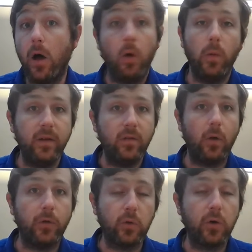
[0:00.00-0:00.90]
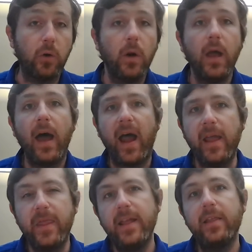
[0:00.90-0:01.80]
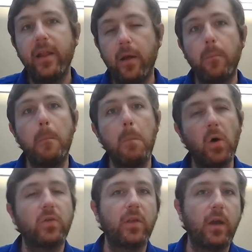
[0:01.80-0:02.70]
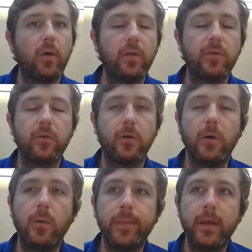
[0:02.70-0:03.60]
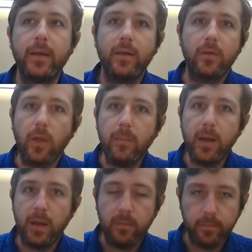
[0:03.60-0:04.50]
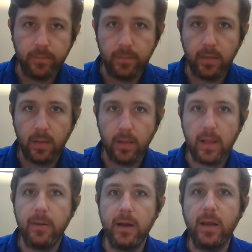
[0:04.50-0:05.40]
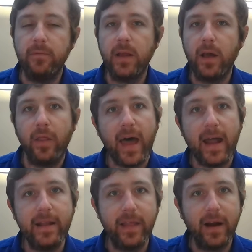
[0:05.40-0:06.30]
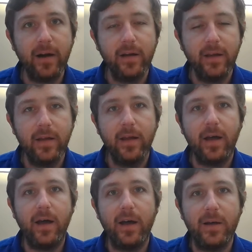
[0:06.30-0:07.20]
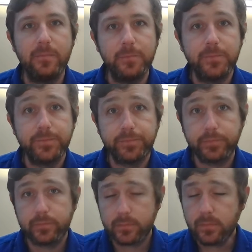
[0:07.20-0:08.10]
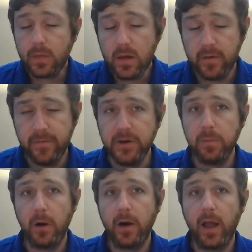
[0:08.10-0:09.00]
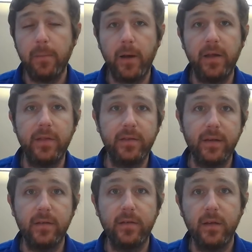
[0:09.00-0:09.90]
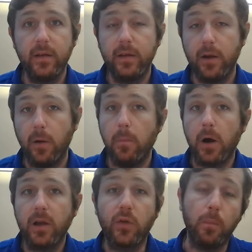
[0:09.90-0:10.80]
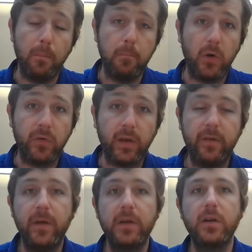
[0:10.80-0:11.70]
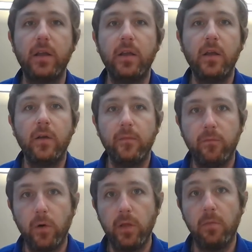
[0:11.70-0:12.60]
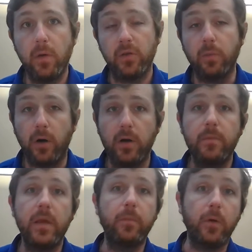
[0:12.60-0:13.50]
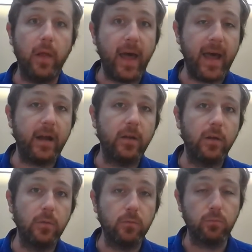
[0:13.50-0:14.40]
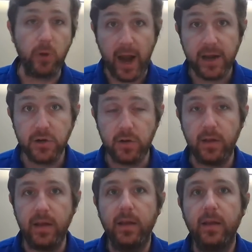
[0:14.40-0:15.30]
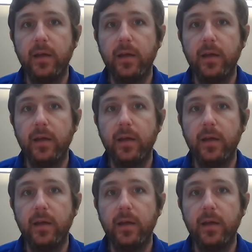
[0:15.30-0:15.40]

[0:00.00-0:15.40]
always hold true. I think that it mostly holds true. So let me dovetail that in there. The efficient market hypothesis, markets are mostly efficient. For the most part, people act rationally.